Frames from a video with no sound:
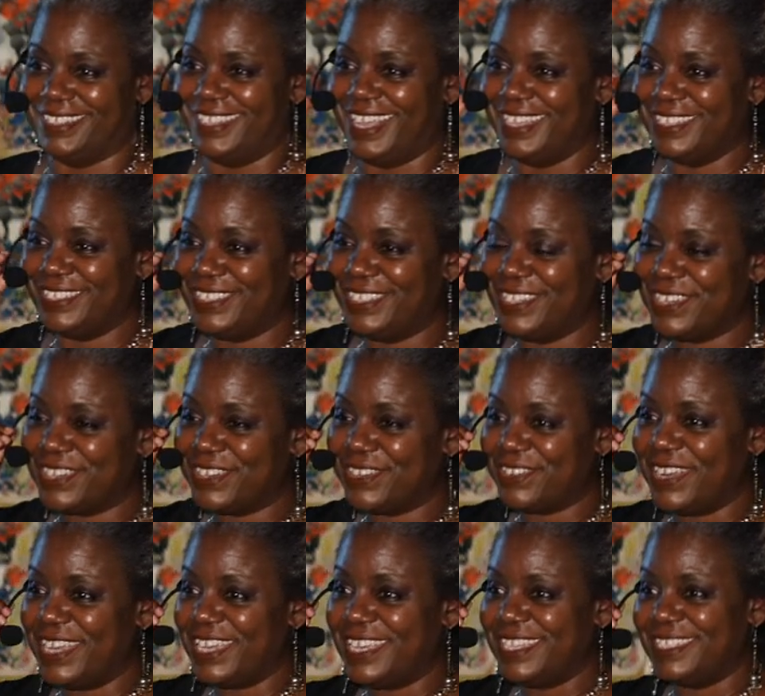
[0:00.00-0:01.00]
That's the
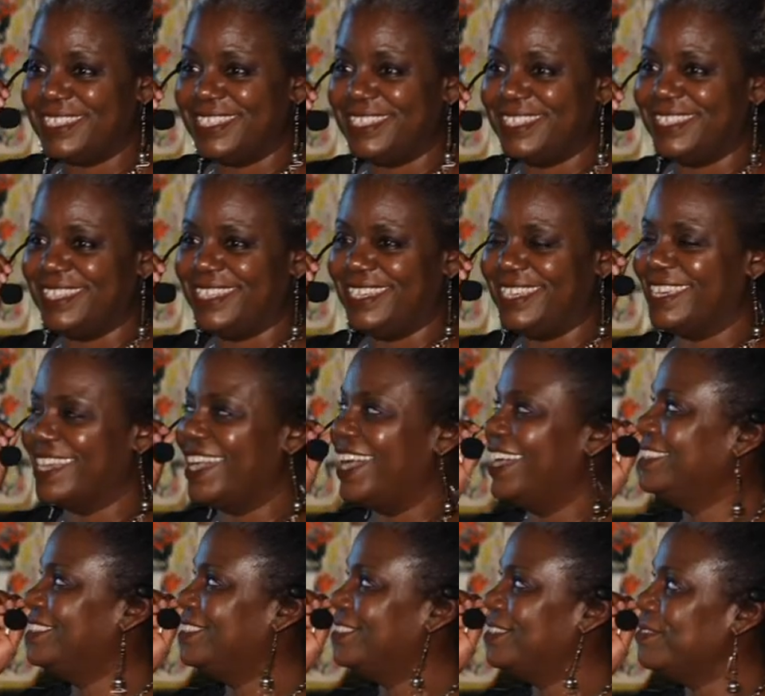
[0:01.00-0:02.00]
crazy thing.
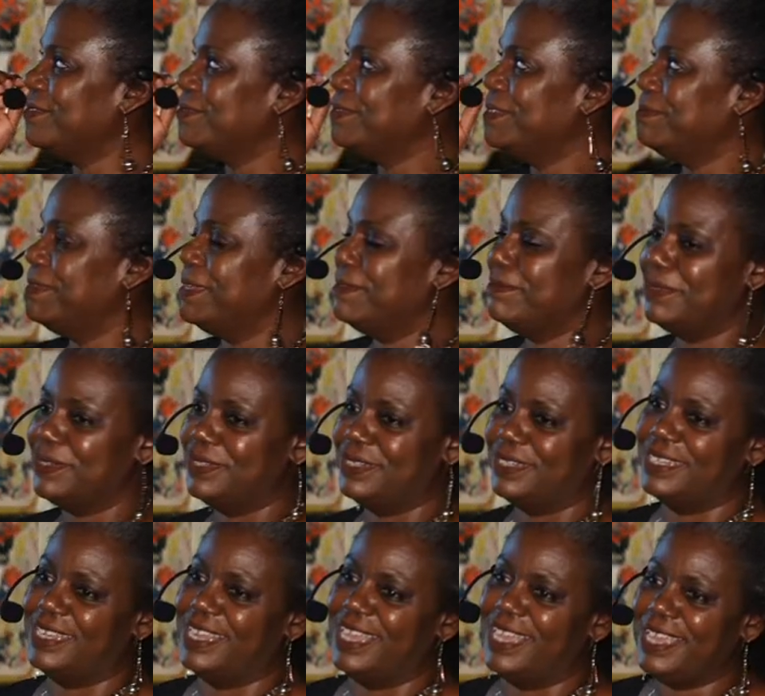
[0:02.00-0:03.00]
I don't remember a
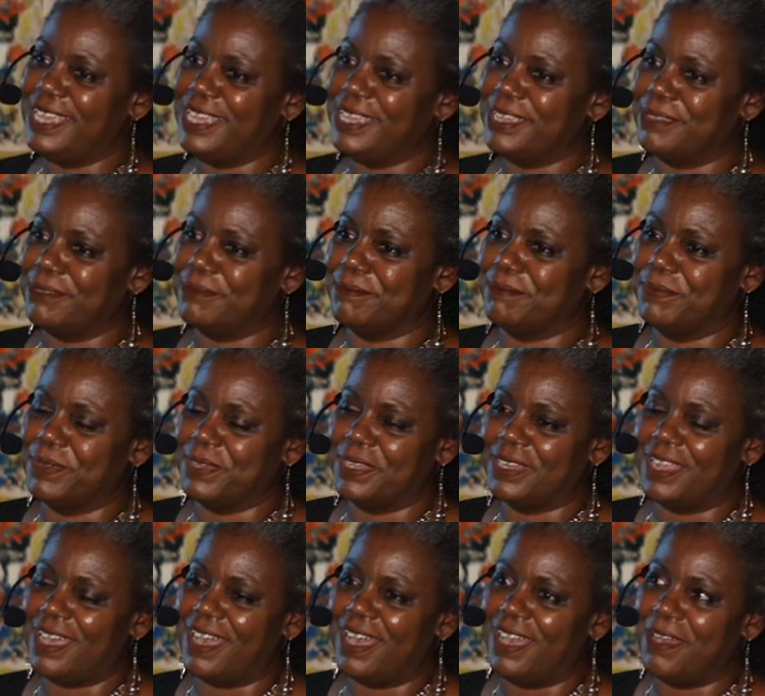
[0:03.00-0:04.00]
name,
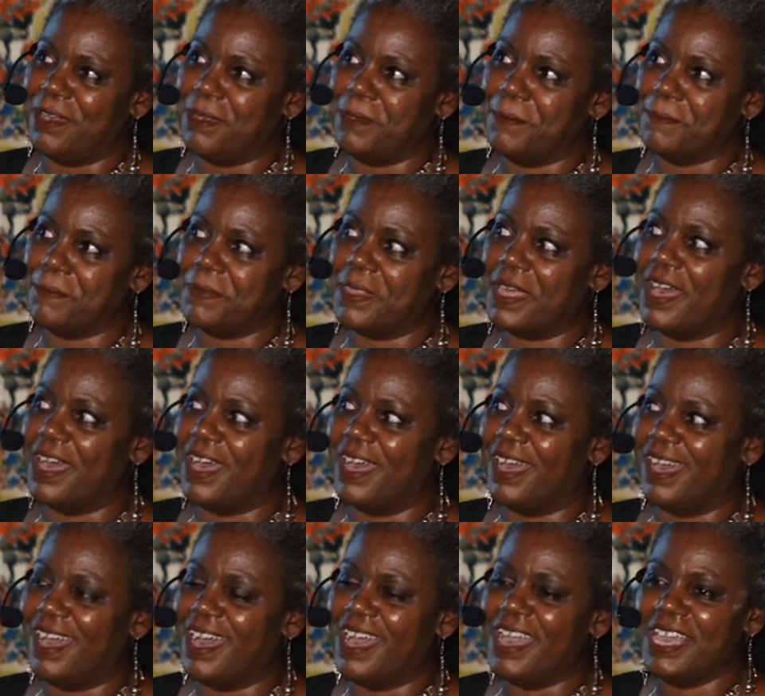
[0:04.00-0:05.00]
but um,
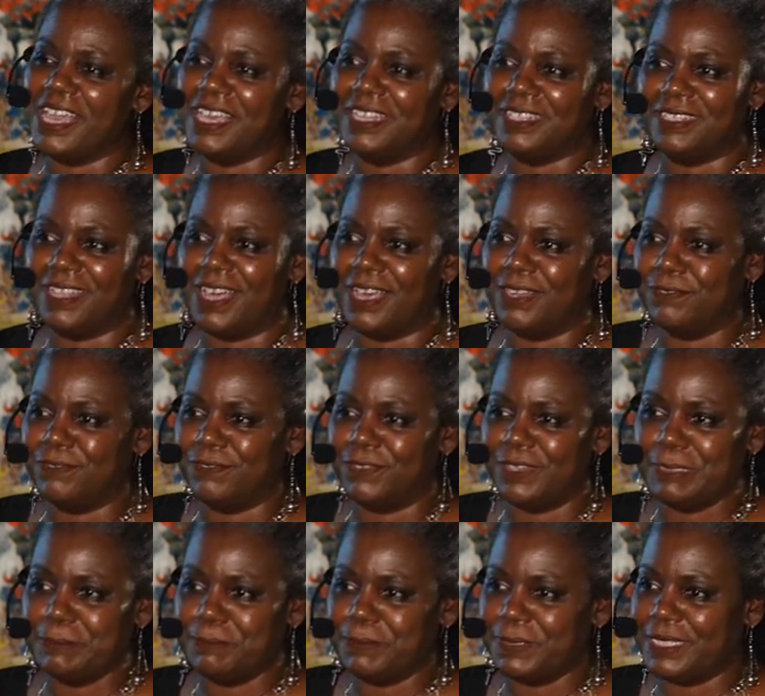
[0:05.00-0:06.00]
I had a lot of
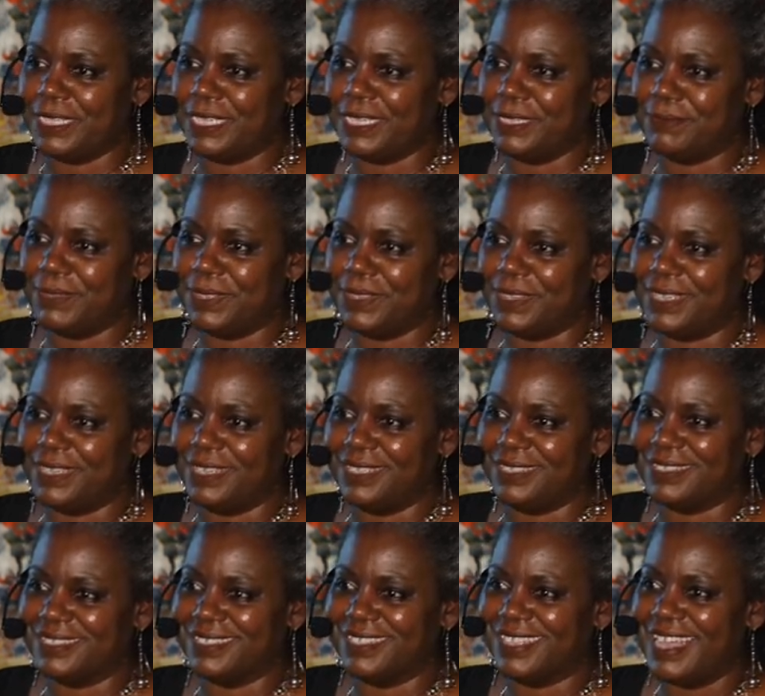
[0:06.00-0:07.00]
fun playing with it.
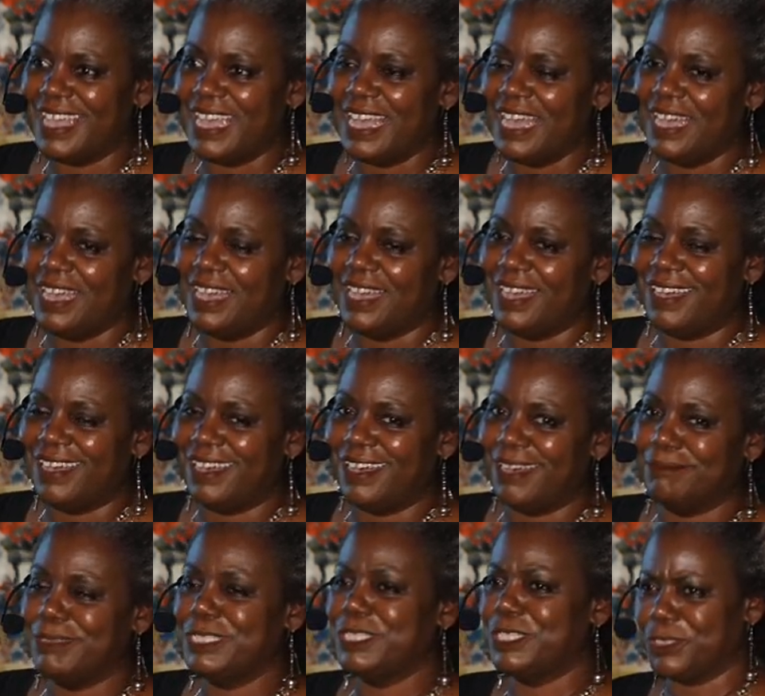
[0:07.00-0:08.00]

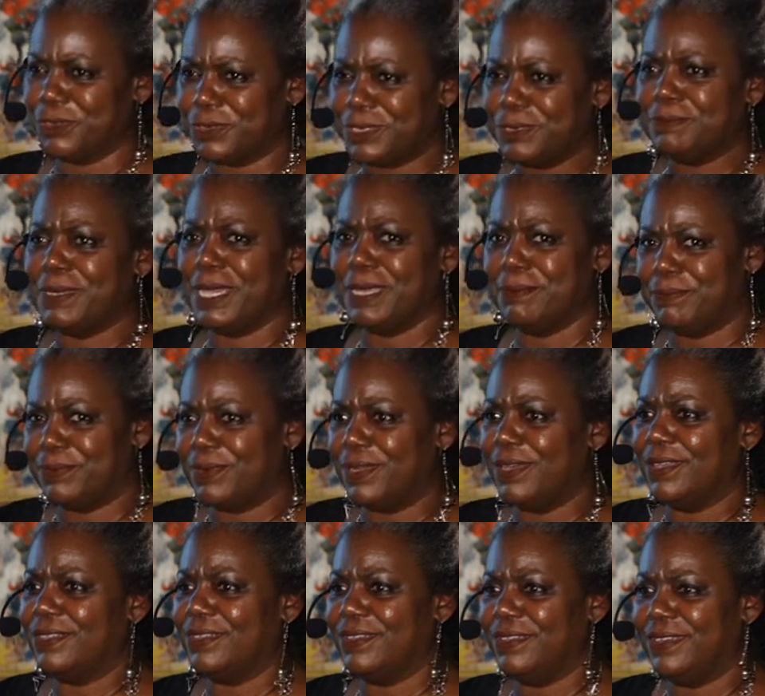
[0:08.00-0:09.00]
Um, and so did my
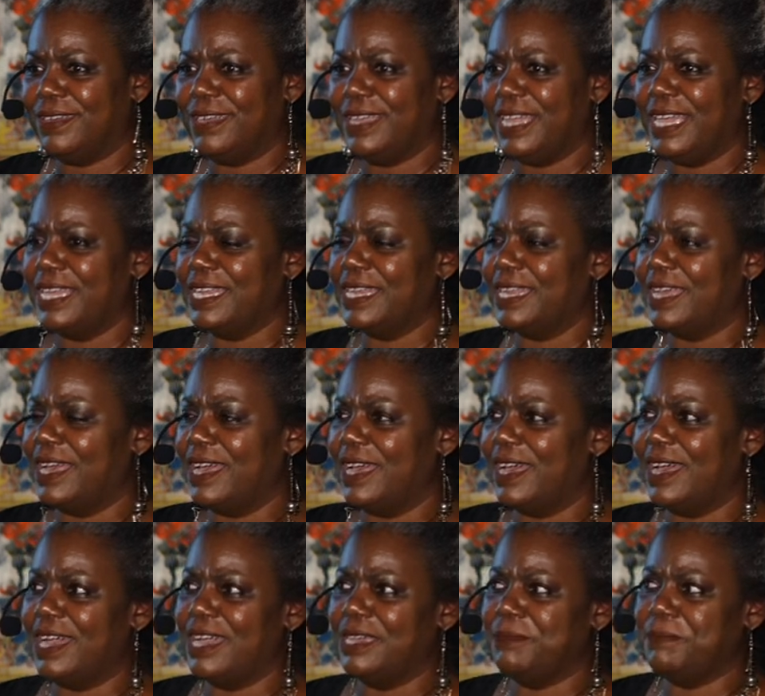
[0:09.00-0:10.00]
brother. And
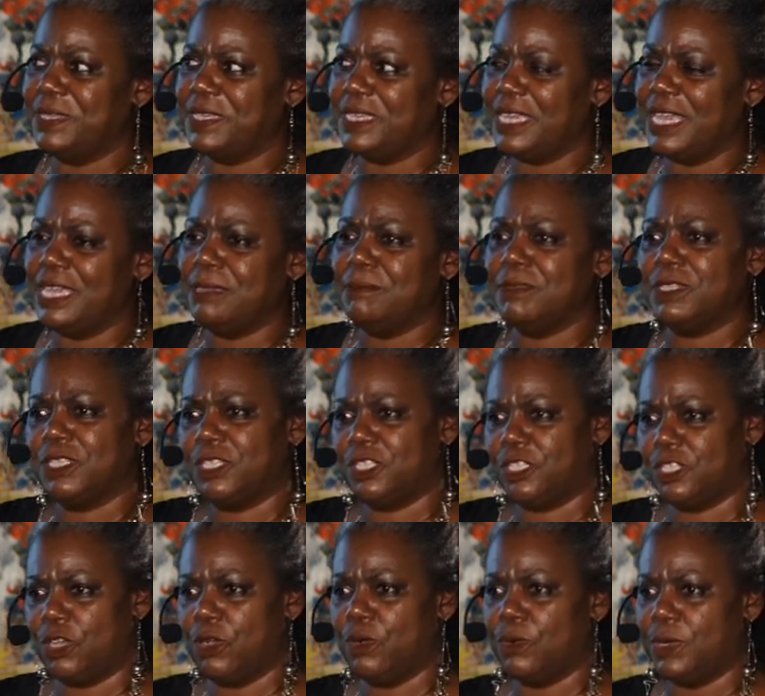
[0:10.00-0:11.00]
I became a
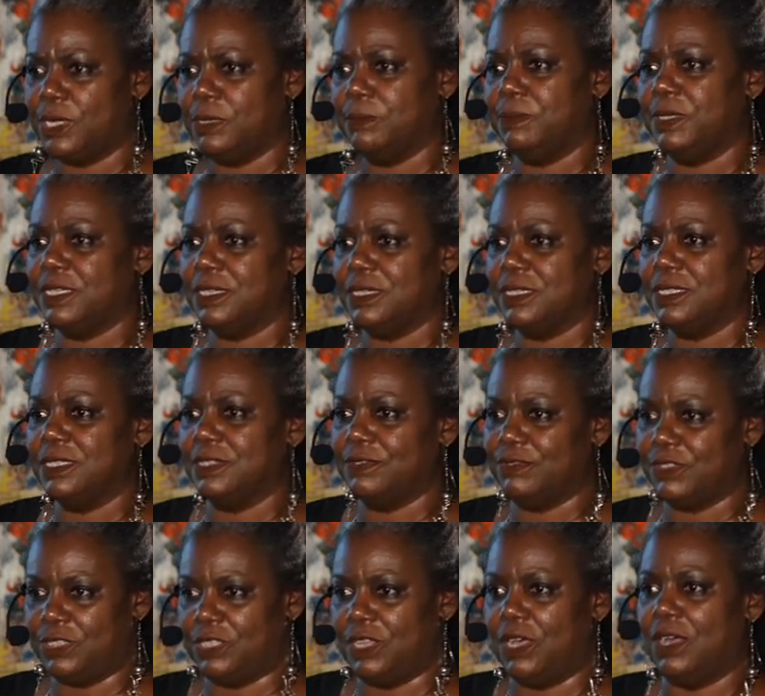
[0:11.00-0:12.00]
sewer because of
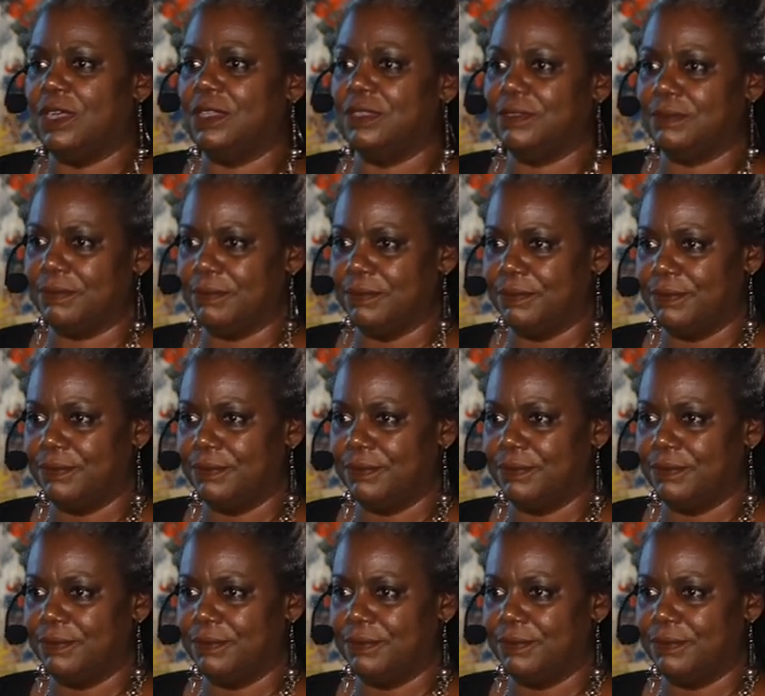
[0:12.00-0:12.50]
the doll.